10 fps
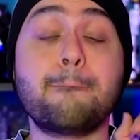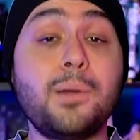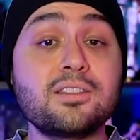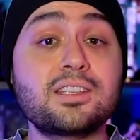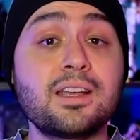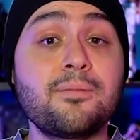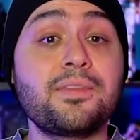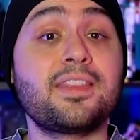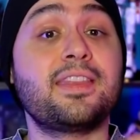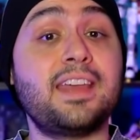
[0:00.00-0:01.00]
But
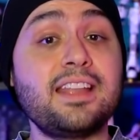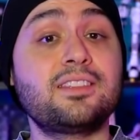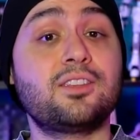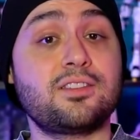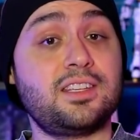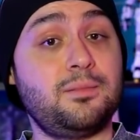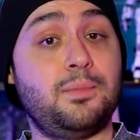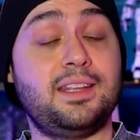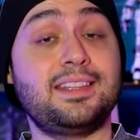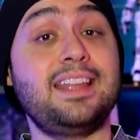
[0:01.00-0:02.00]
that doesn't
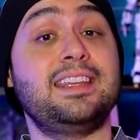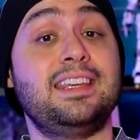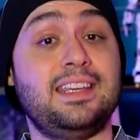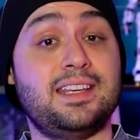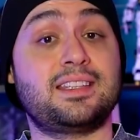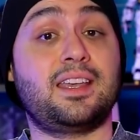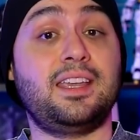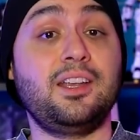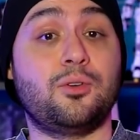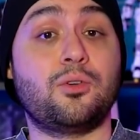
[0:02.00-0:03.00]
mean that he is a
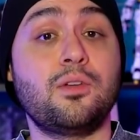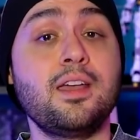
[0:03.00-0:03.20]
hero.